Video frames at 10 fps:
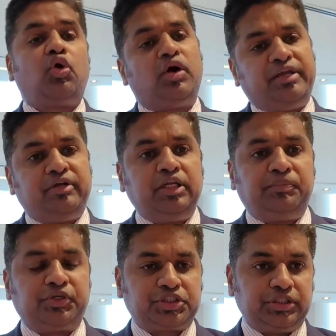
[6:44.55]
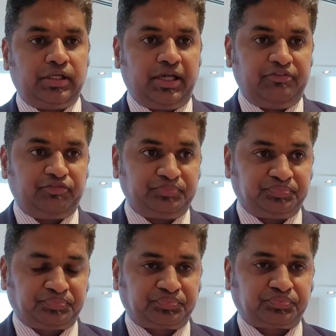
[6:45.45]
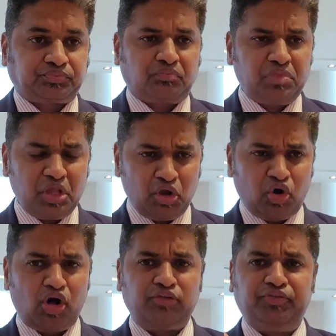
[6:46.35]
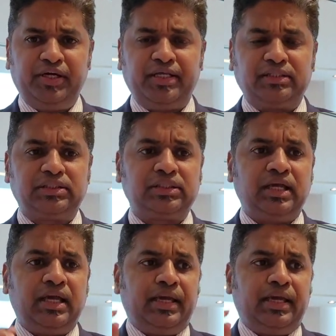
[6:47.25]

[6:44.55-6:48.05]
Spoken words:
or even in personal life. Confidence,